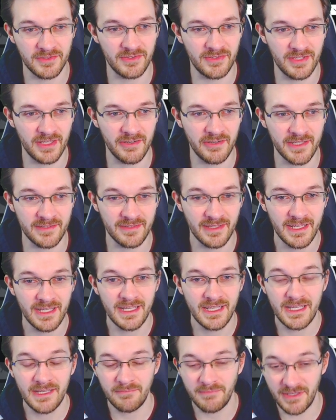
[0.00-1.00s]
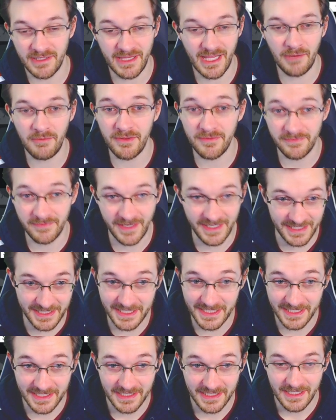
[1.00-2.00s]
series, but now we
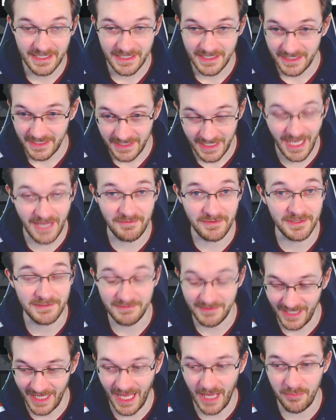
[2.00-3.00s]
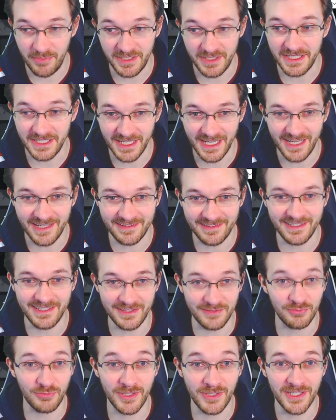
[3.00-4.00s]
finally have it happening, guys.
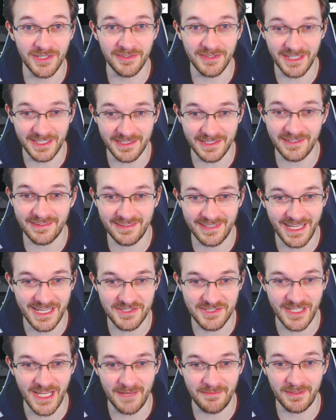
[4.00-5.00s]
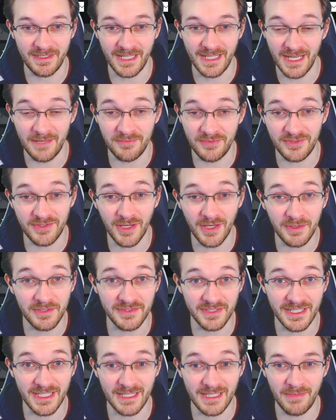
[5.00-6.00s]
It's real. Like, this is actually happening. I'm so
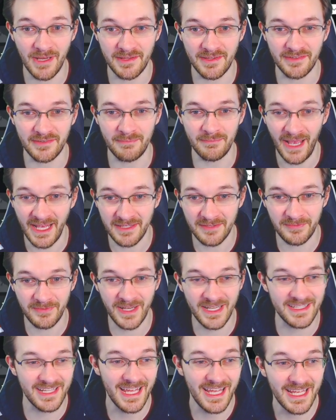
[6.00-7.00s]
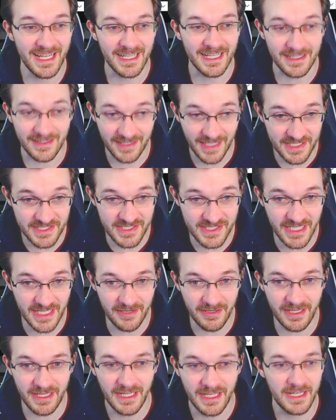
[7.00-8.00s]
excited about this Mass Effect
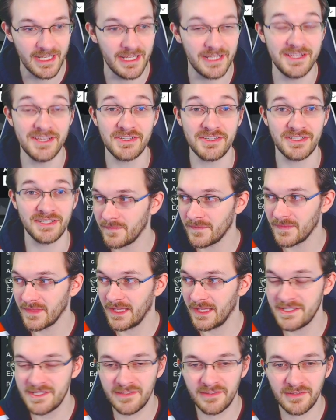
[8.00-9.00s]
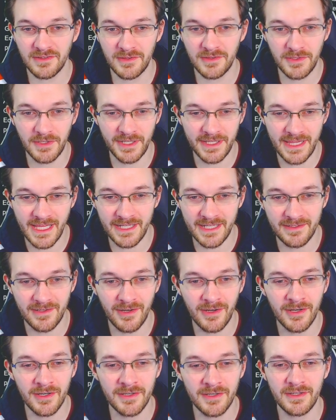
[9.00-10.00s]
Legendary Edition. And just look at that
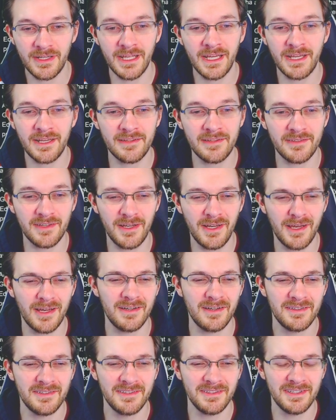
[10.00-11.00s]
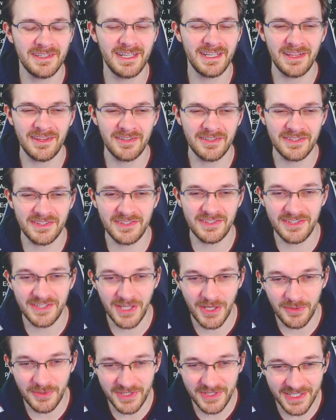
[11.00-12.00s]
art, guys. Oh, it looks
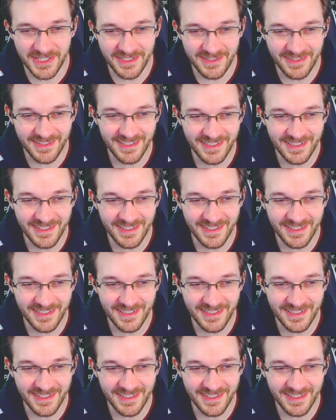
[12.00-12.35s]
so good.